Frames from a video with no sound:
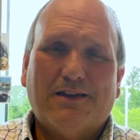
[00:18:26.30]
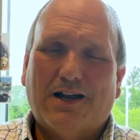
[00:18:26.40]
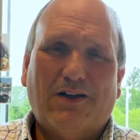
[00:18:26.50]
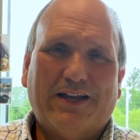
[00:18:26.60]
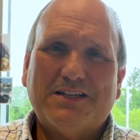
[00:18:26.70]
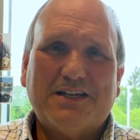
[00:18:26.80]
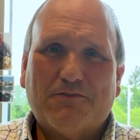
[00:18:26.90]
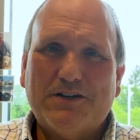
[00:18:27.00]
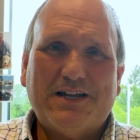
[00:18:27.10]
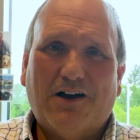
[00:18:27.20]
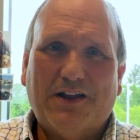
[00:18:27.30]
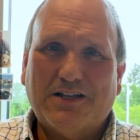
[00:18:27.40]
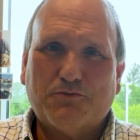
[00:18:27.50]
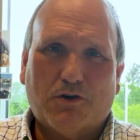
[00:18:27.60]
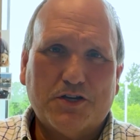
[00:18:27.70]
You know, I guess every town
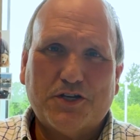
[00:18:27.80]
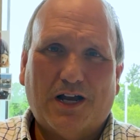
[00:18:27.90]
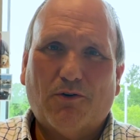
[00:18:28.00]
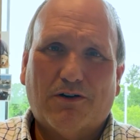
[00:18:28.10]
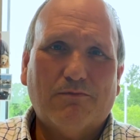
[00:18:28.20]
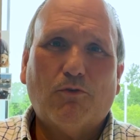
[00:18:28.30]
has rush hour and